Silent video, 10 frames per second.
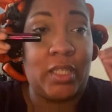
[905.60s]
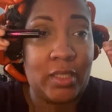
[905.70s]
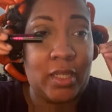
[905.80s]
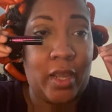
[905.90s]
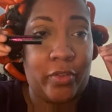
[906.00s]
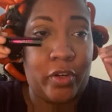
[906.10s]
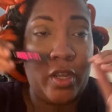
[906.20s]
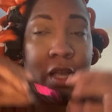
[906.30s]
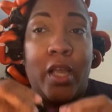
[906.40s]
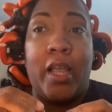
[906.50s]
together,
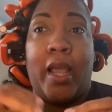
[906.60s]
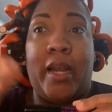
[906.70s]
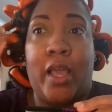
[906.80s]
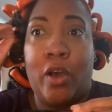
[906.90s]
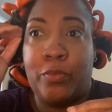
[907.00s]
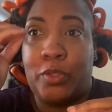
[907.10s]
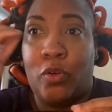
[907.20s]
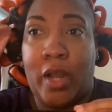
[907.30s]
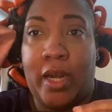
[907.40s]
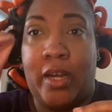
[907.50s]
and it helps you
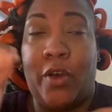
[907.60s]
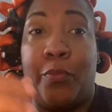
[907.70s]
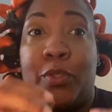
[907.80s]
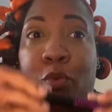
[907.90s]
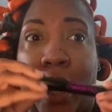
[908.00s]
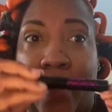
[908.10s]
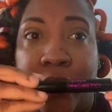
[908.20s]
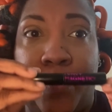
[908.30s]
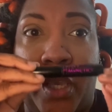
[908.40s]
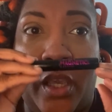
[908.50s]
line it up. But you have to
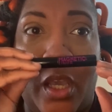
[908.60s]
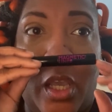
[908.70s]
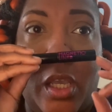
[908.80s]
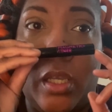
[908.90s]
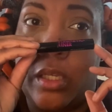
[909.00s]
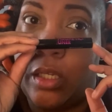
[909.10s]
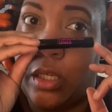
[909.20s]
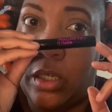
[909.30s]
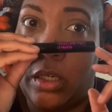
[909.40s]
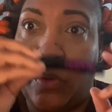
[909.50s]
be
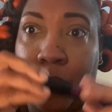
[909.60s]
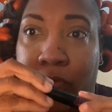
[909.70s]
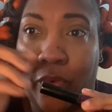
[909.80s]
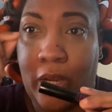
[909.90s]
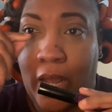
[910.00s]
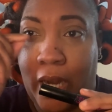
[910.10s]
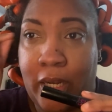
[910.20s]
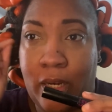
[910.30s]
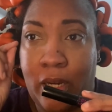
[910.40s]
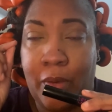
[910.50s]
good with lining
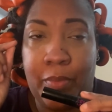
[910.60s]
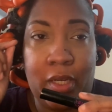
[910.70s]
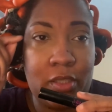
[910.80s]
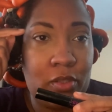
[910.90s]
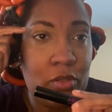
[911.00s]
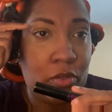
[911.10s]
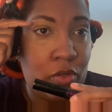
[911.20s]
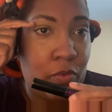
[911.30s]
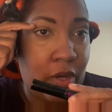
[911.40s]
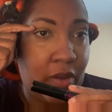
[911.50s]
it up, unless you know you don't
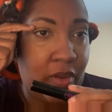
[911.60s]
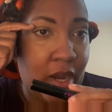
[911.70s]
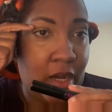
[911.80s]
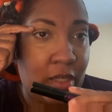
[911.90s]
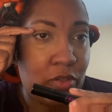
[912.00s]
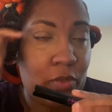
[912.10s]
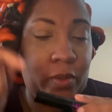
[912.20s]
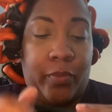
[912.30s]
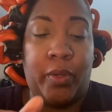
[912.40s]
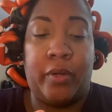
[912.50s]
want to have your eyelash all the way
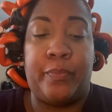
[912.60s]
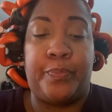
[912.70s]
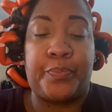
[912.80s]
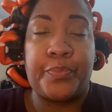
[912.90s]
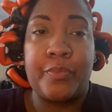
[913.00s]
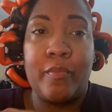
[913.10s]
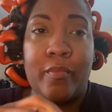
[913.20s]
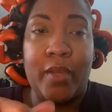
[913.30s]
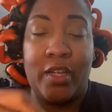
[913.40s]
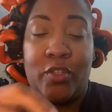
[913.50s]
up here.
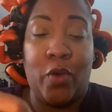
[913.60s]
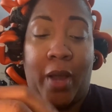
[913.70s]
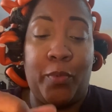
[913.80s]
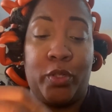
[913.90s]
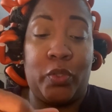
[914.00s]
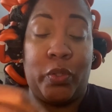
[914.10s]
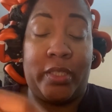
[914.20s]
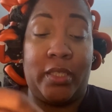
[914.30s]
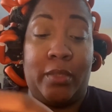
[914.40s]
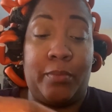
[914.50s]
So I'm going to
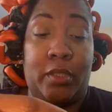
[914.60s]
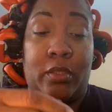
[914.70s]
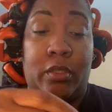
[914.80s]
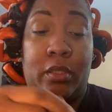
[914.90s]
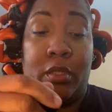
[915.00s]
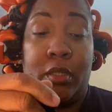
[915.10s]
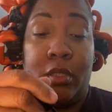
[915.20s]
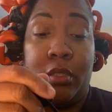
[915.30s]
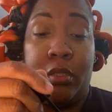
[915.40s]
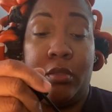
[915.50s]
attempt to
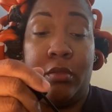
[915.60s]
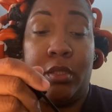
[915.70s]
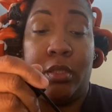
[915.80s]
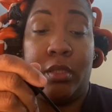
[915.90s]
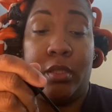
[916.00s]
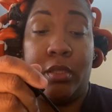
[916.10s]
do this.